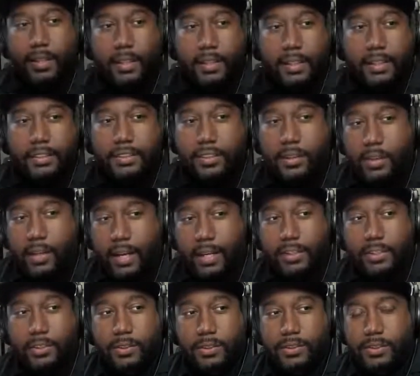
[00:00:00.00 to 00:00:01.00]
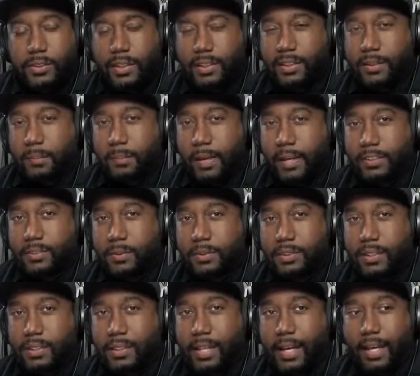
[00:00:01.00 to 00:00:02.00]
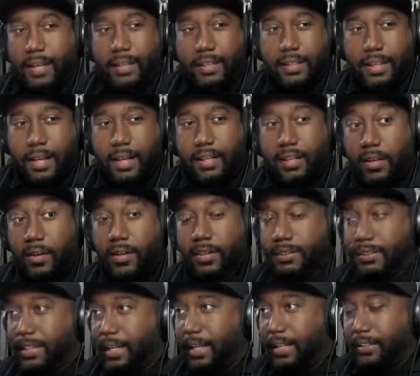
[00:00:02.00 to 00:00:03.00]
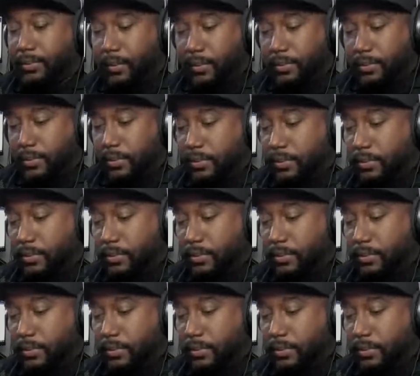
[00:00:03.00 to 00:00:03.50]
So I do still have to mess with the lighting. I noticed that as well too. So